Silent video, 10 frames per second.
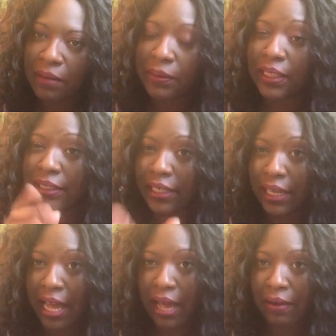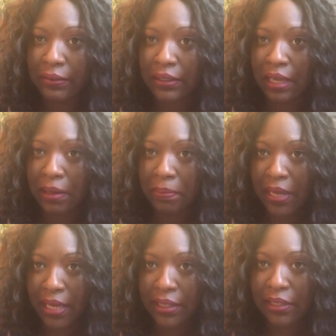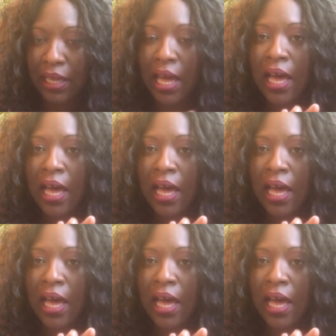but they did have some pigs